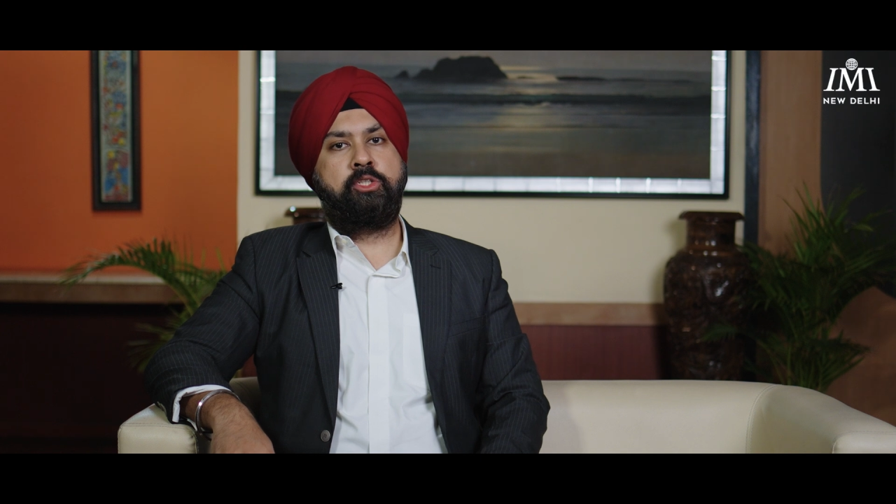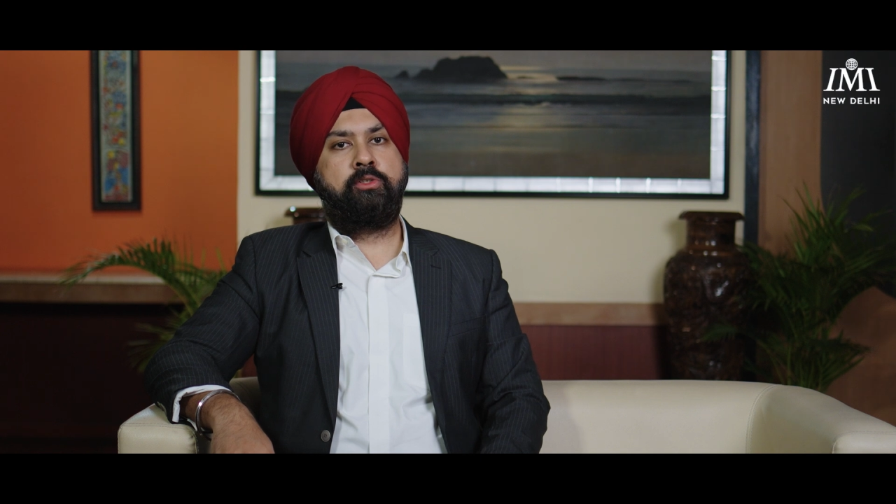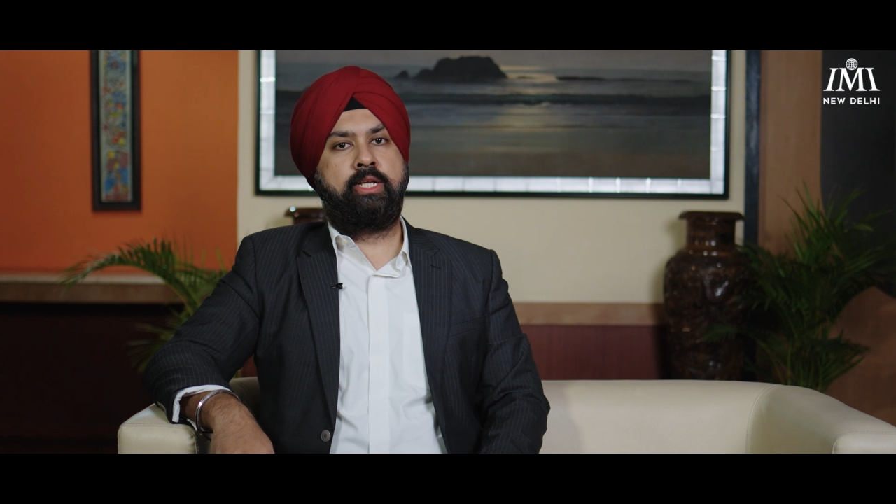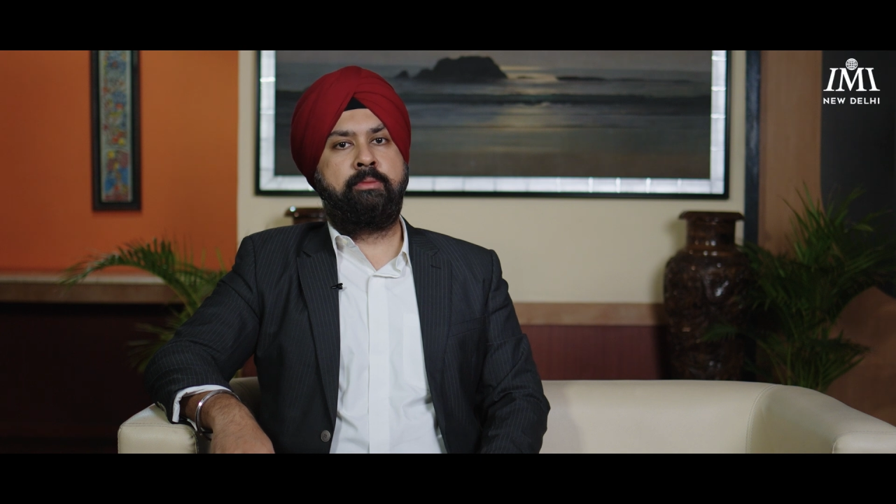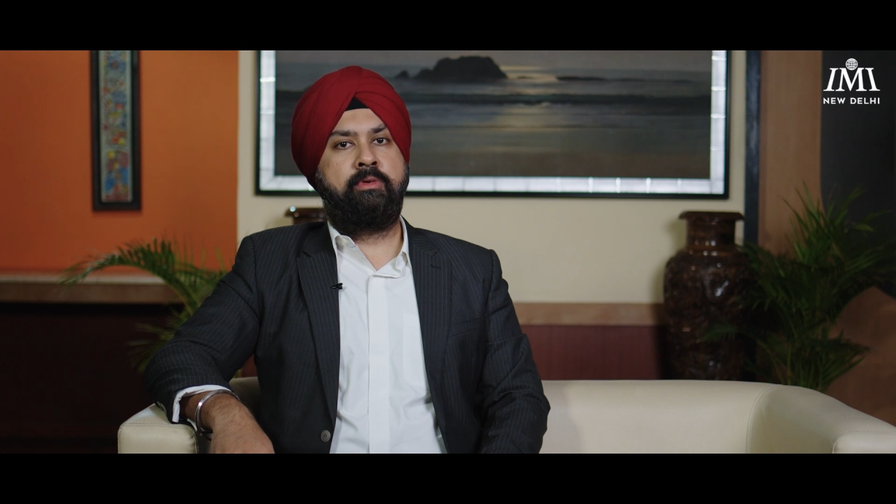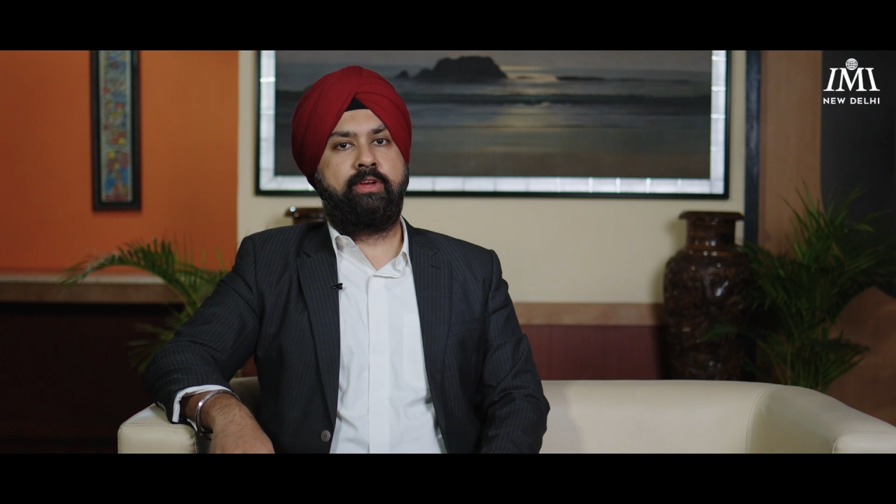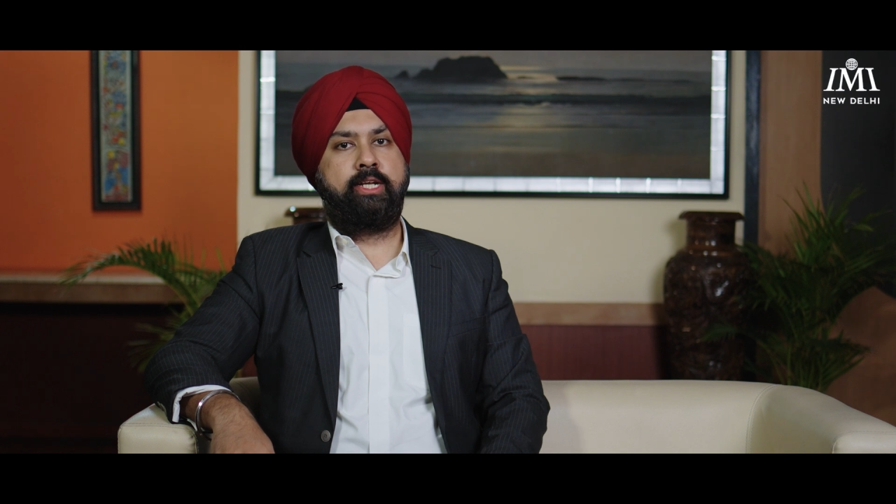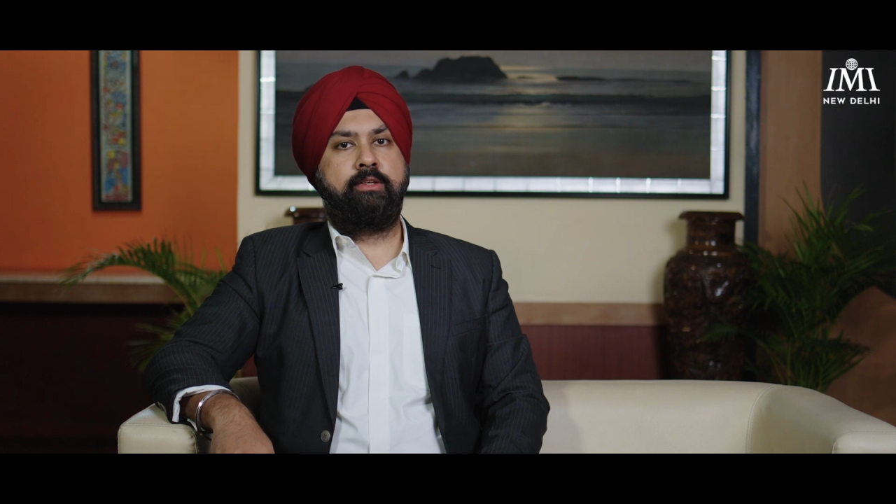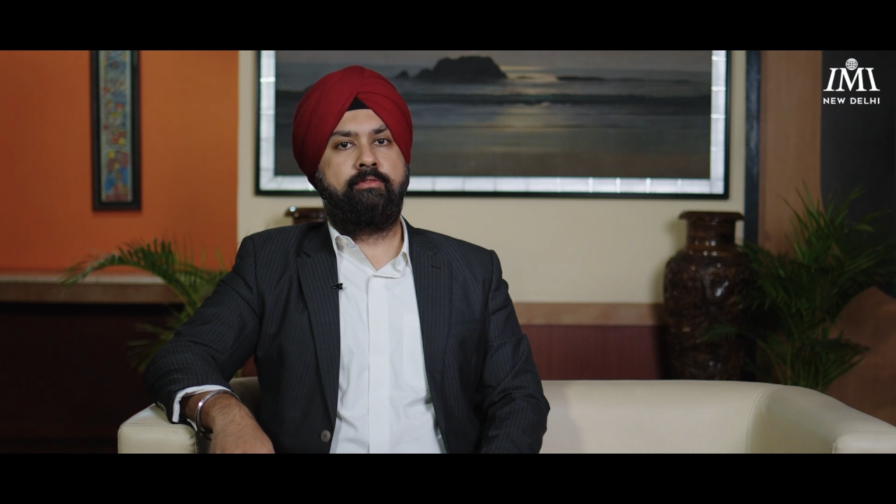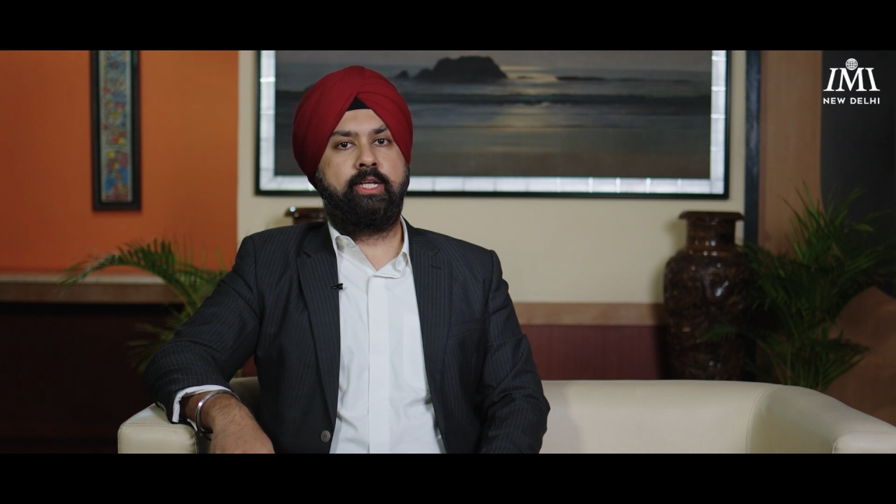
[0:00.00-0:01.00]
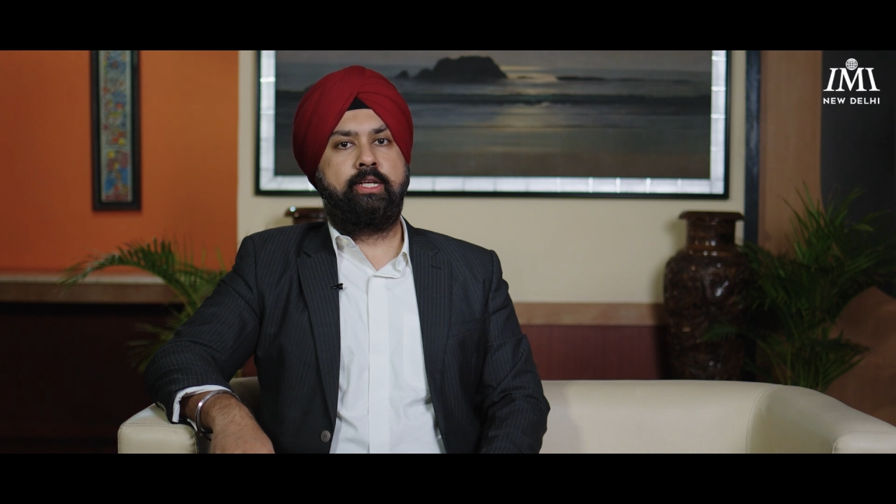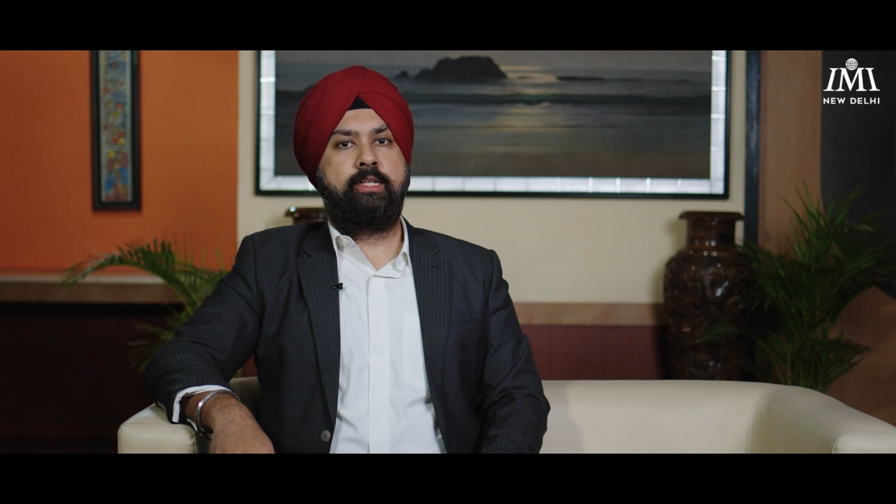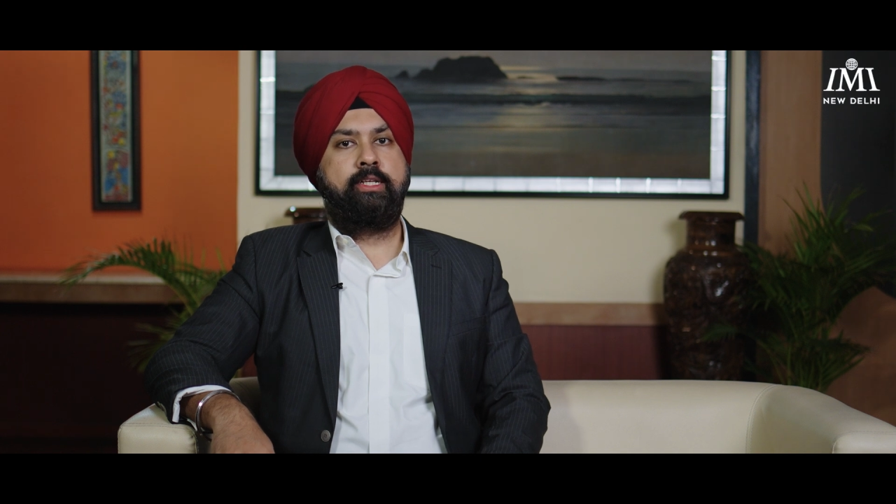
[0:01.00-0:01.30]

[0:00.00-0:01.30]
your time effectively.